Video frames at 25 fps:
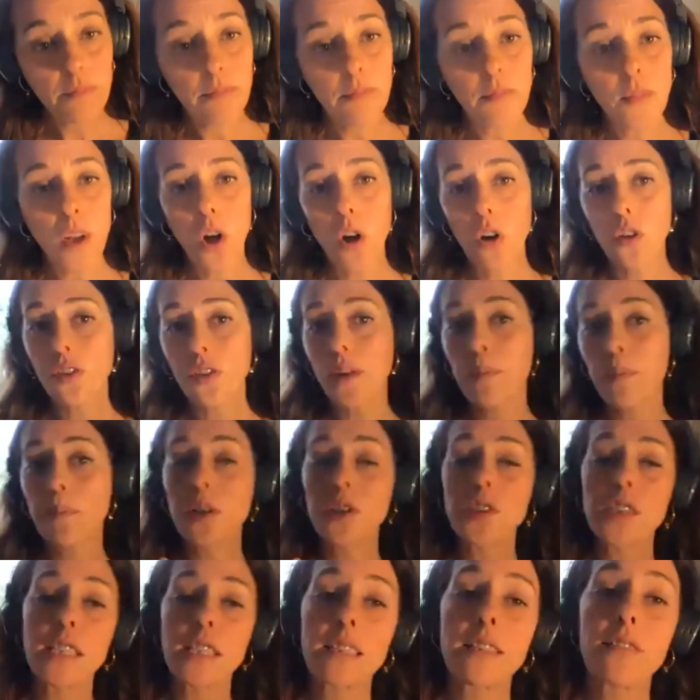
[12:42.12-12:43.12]
On the
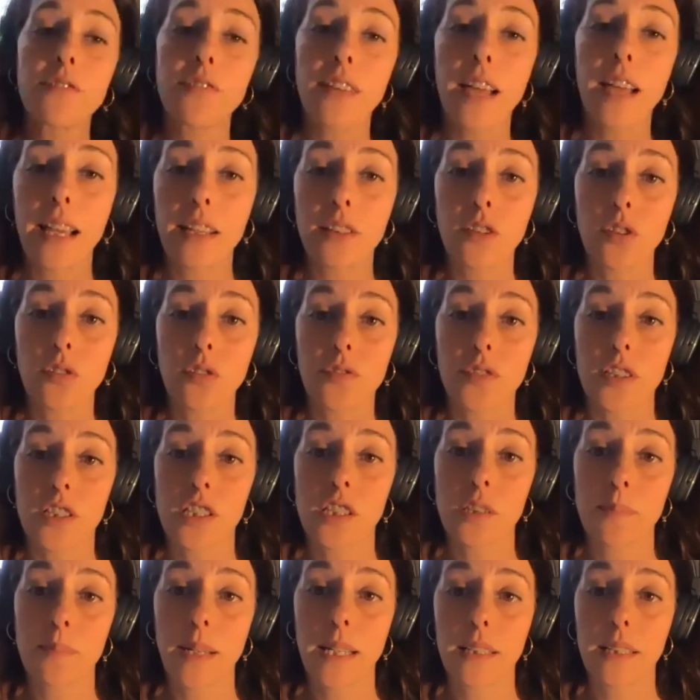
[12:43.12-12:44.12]
positive end of the
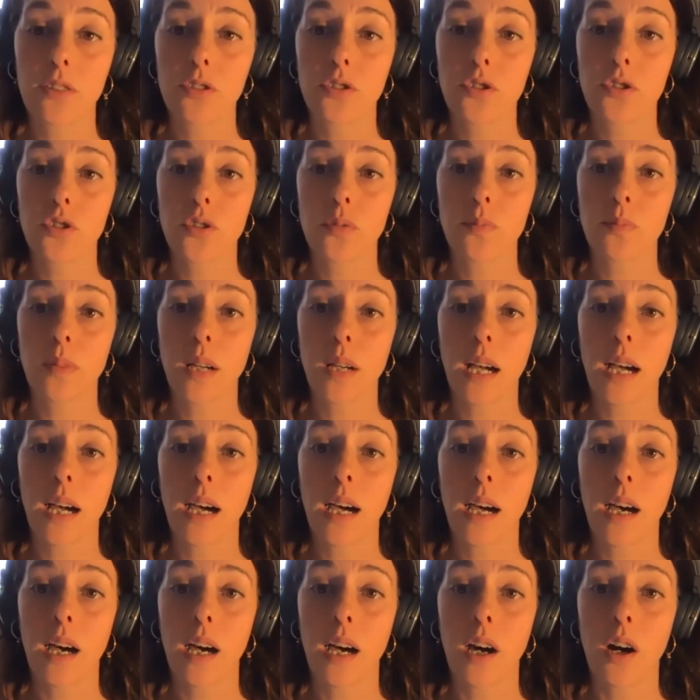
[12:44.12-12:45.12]
spectrum,
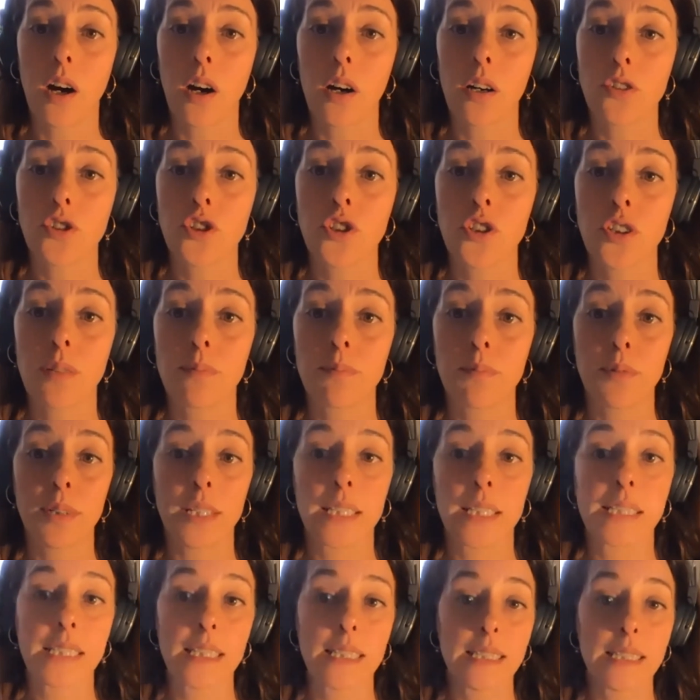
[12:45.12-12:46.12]
she
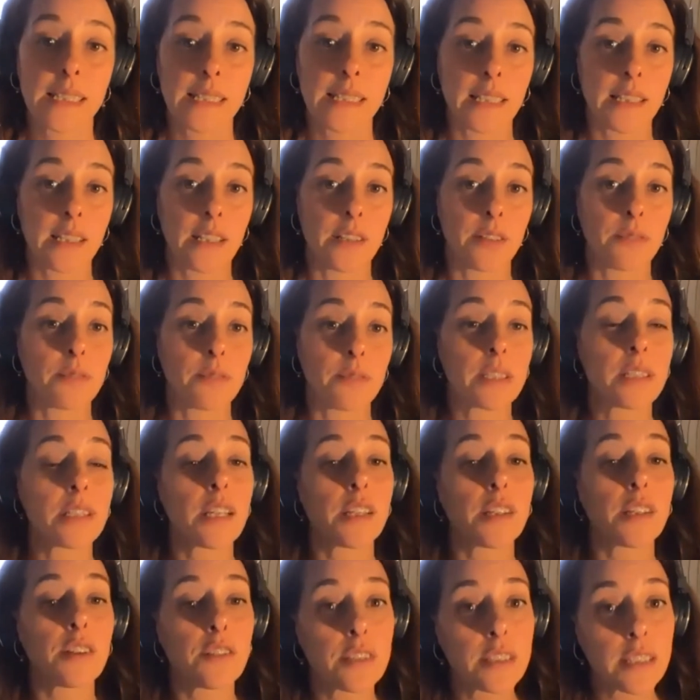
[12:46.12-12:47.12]
embraces the
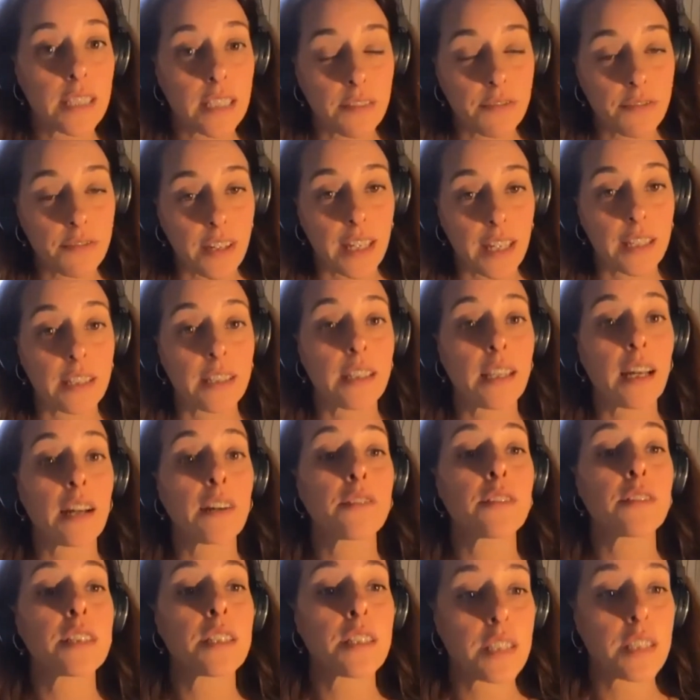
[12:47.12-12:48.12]
regenerative and
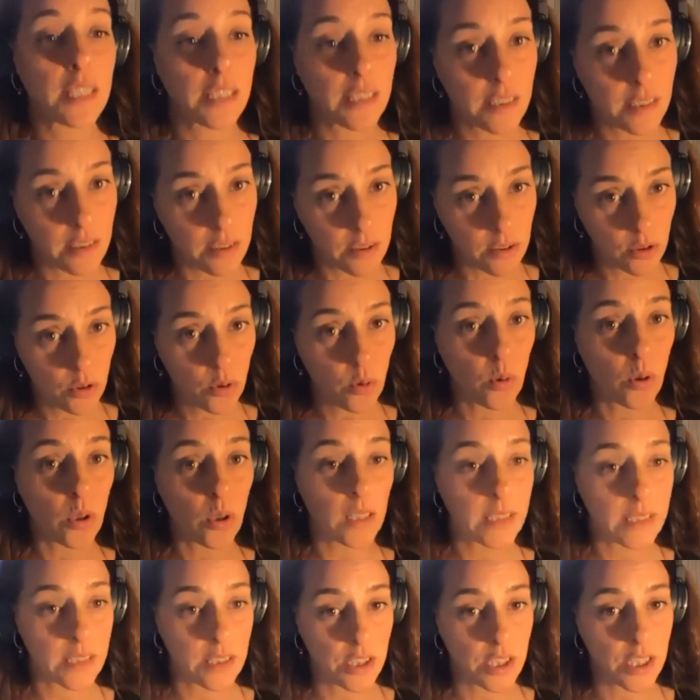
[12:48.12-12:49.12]
nourishing
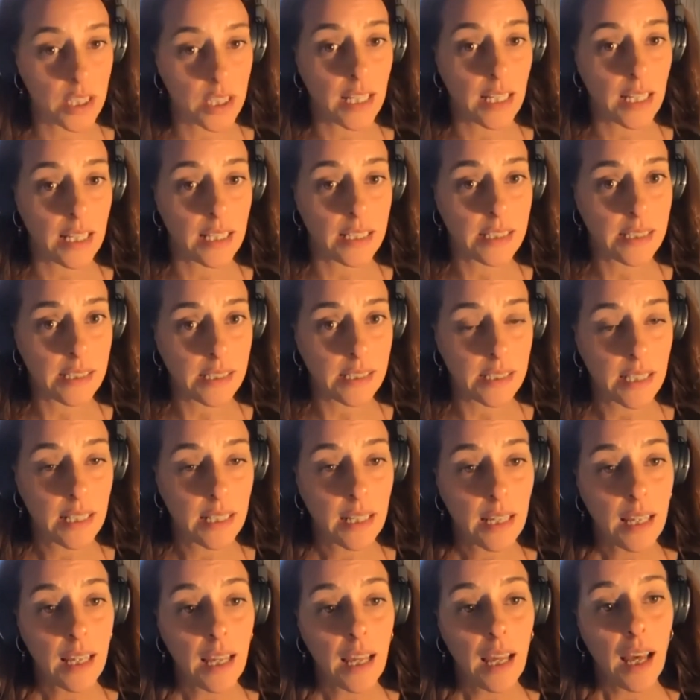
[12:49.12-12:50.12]
quality she has.
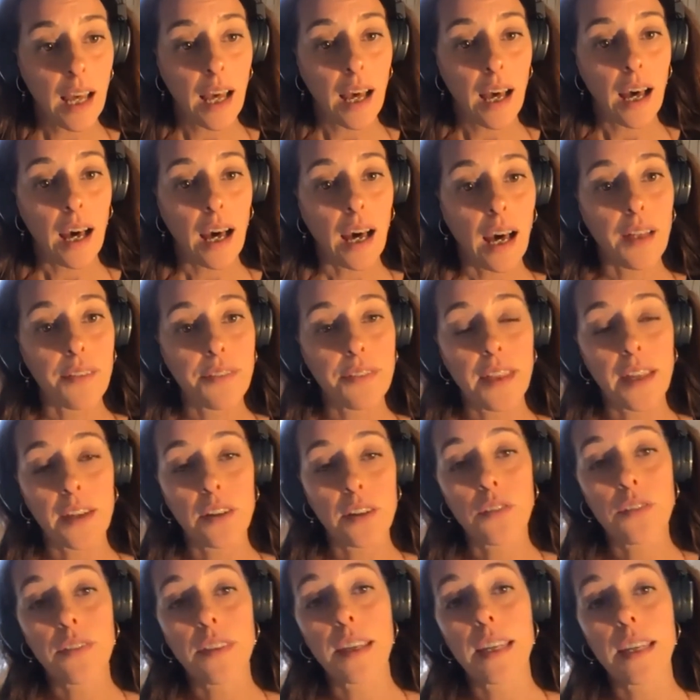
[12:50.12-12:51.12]
And then
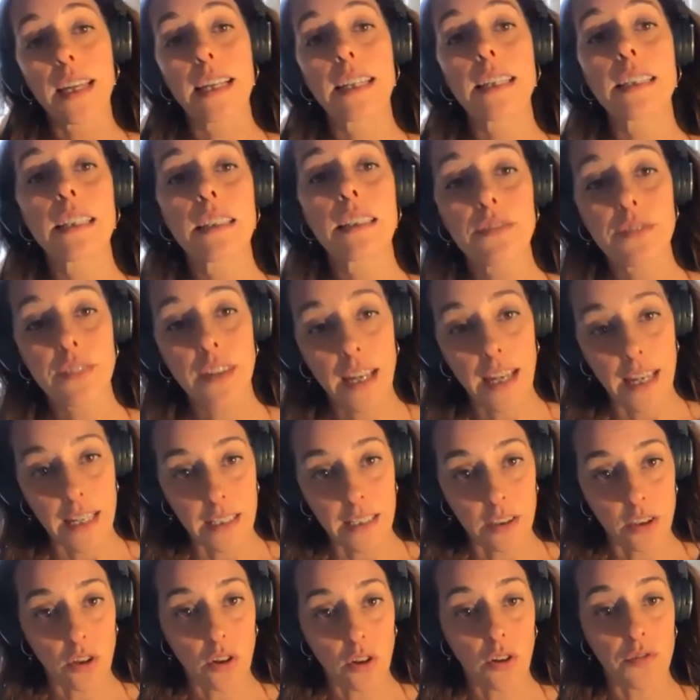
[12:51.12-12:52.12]
on the negative
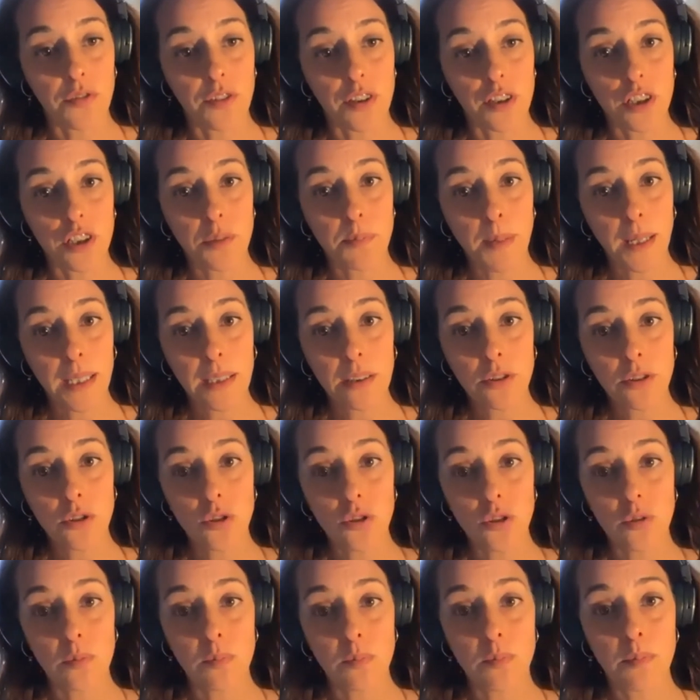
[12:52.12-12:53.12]
end of the
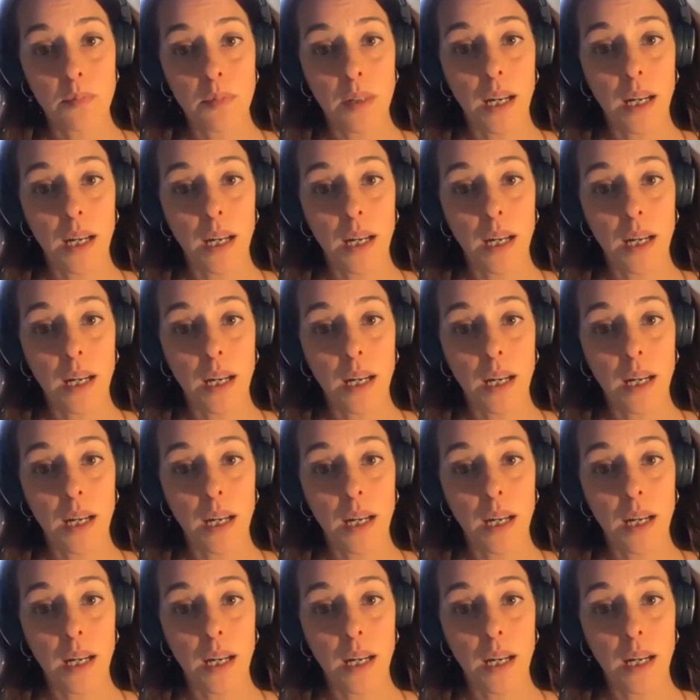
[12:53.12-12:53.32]
spectrum,